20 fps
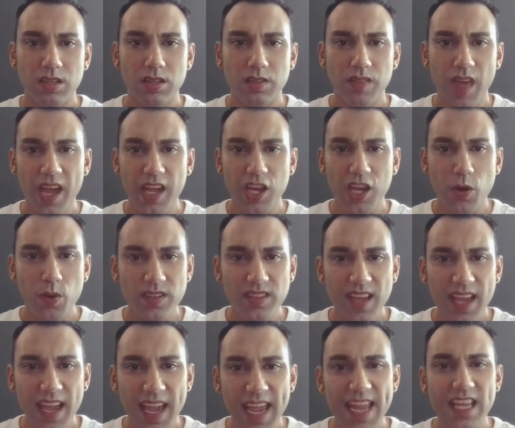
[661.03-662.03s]
they're going
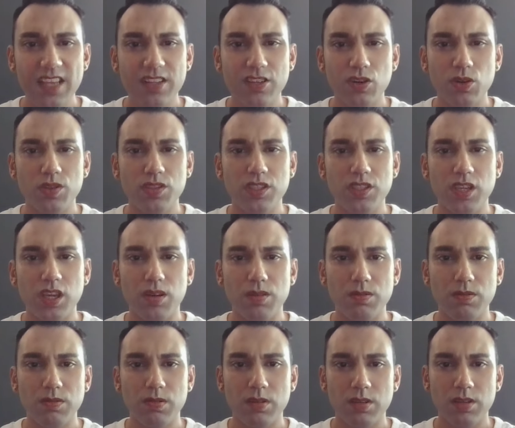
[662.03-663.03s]
to hate on
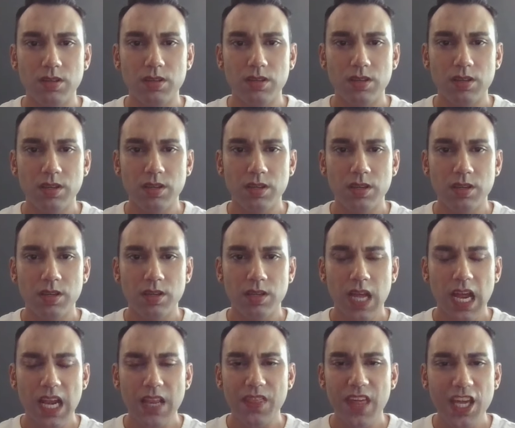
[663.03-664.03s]
you.
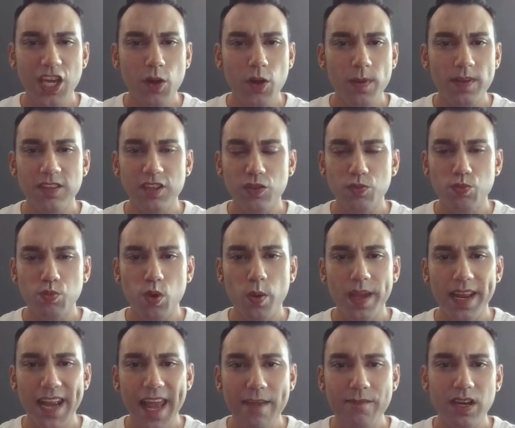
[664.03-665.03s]
And they're going to
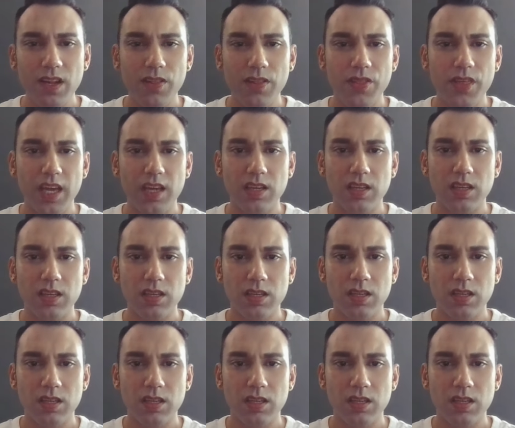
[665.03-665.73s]
ruin everything.